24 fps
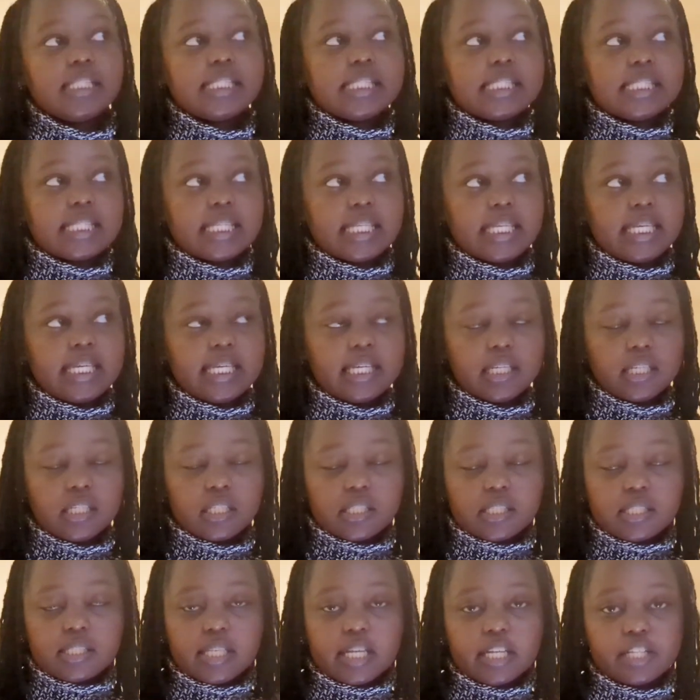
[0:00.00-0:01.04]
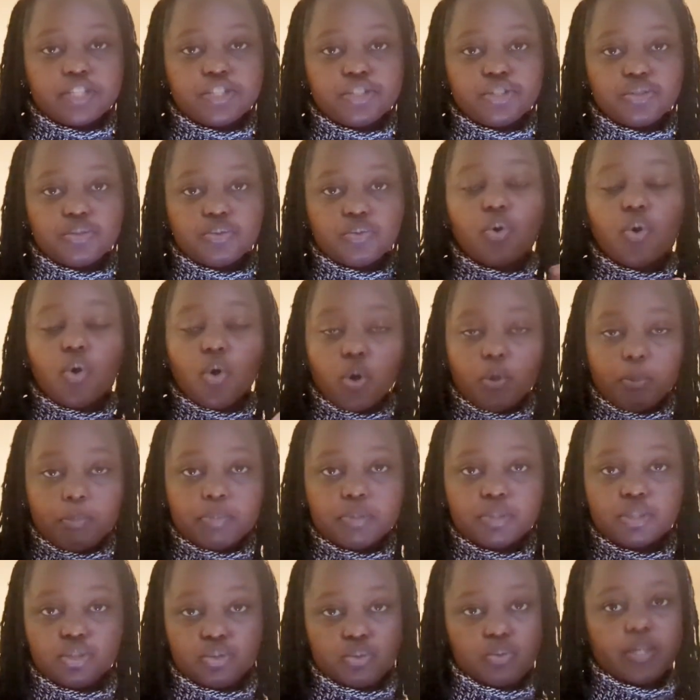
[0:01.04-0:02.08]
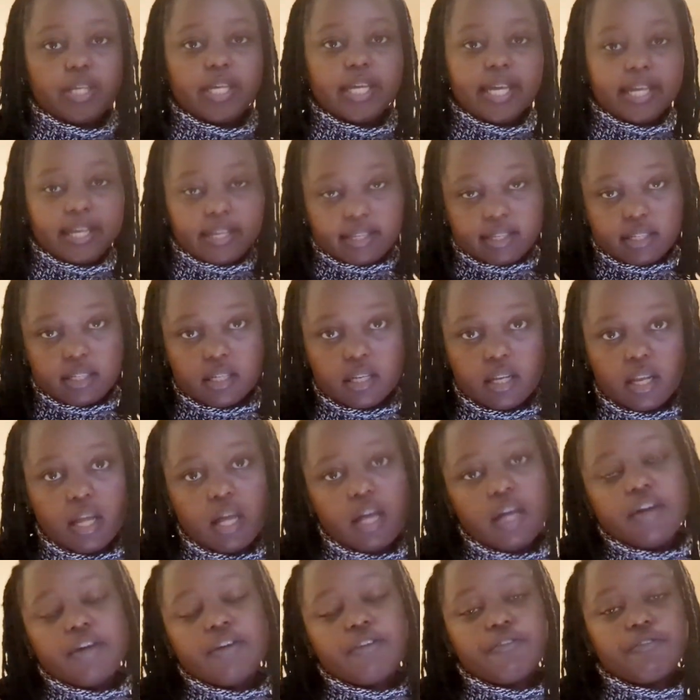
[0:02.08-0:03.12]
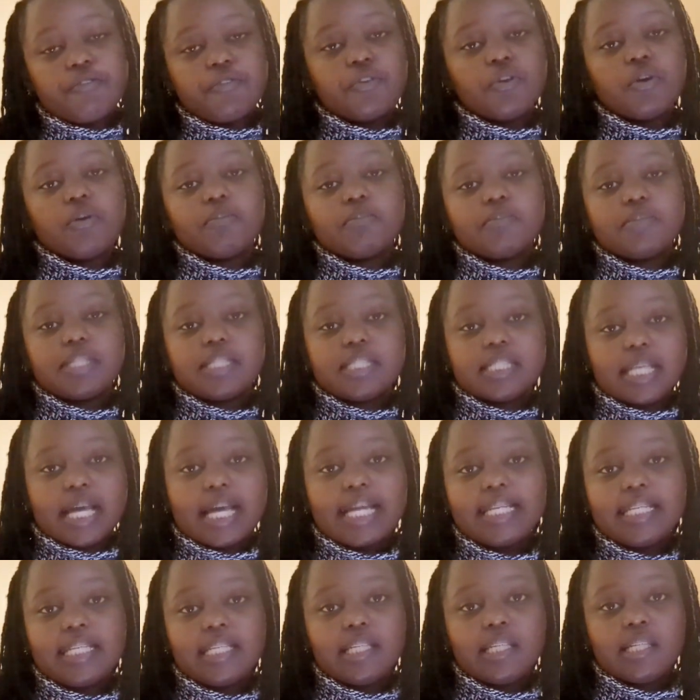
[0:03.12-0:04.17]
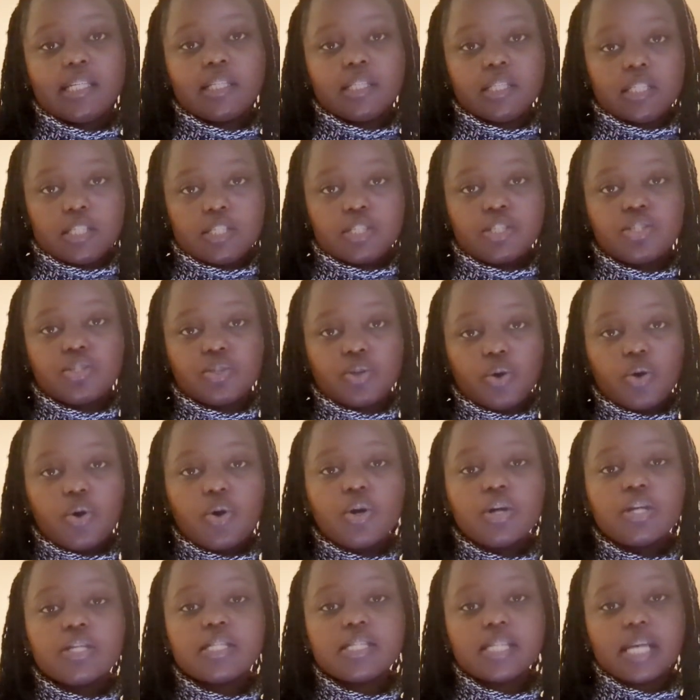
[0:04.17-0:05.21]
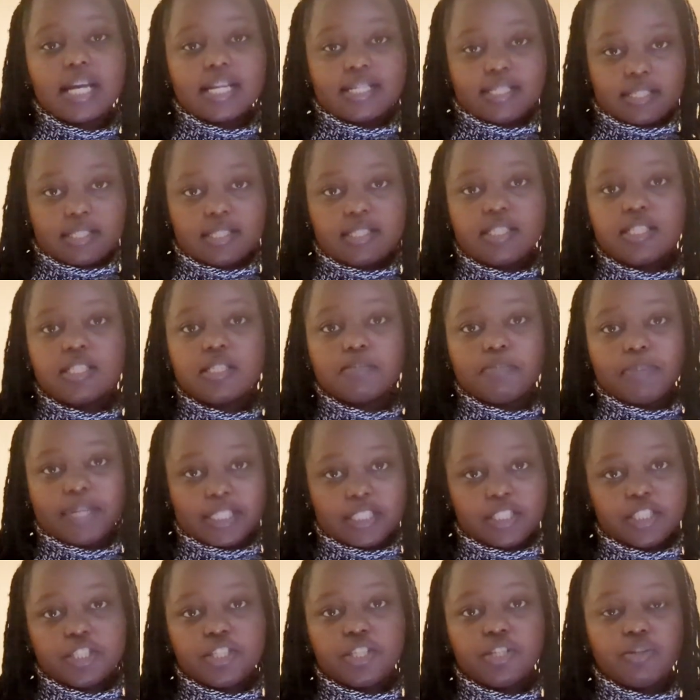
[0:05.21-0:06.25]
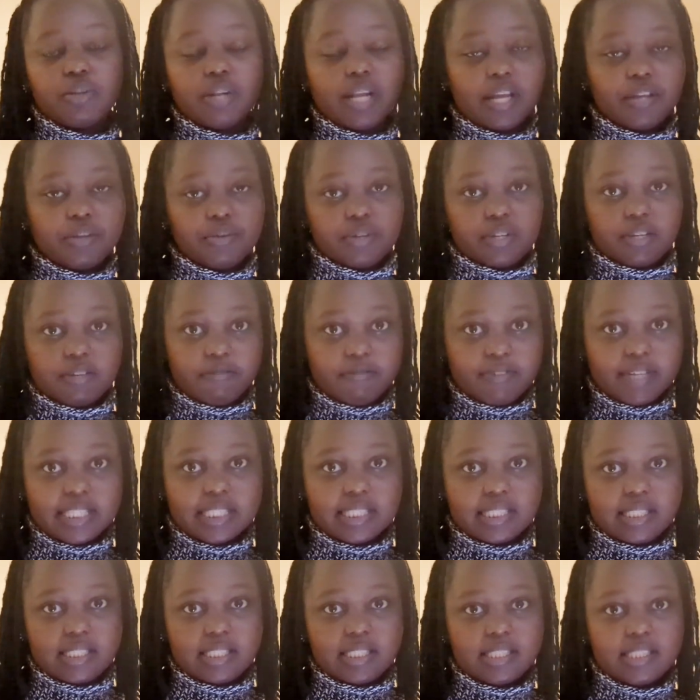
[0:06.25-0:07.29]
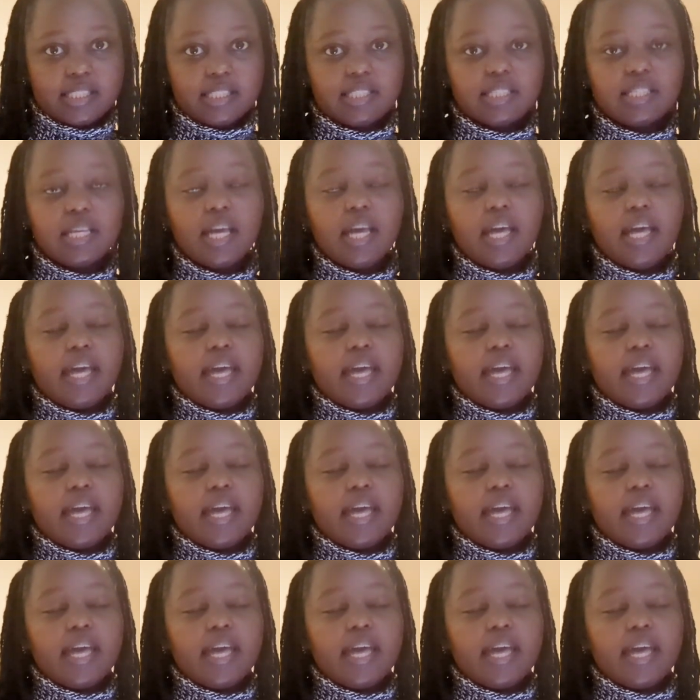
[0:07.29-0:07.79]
skills that you hope to gain from studying this course at this particular university.